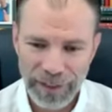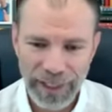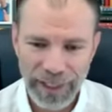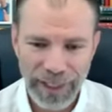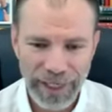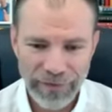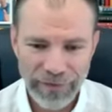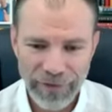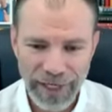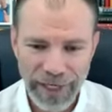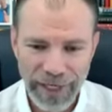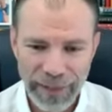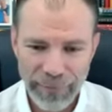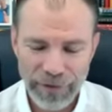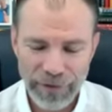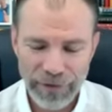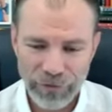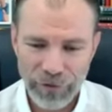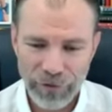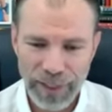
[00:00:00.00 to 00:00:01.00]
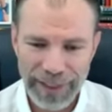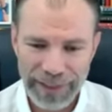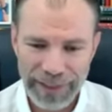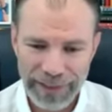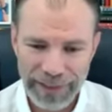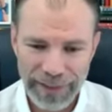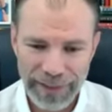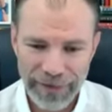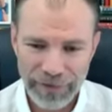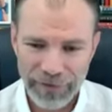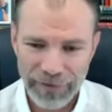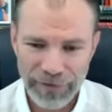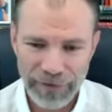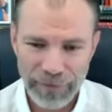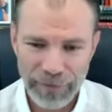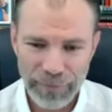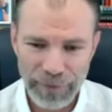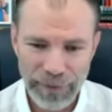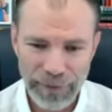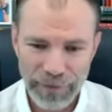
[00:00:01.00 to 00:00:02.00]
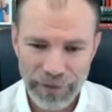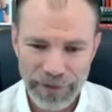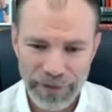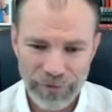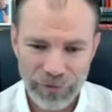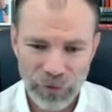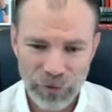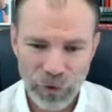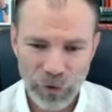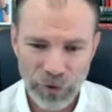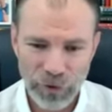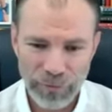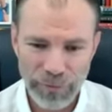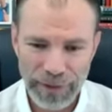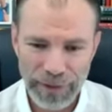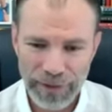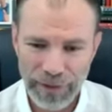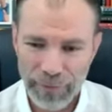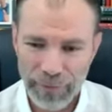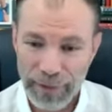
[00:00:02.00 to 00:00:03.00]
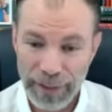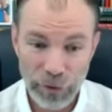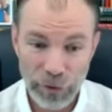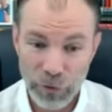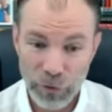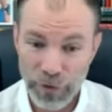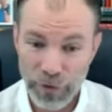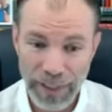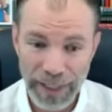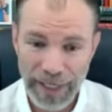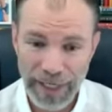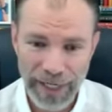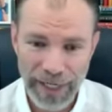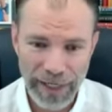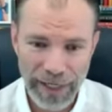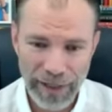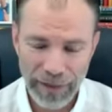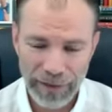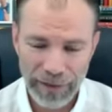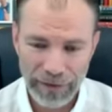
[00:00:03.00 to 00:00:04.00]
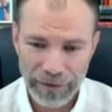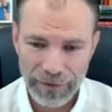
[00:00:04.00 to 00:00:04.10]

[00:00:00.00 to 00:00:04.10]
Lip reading: I have a habit of writing letters to the people that have taught me, no matter who they are,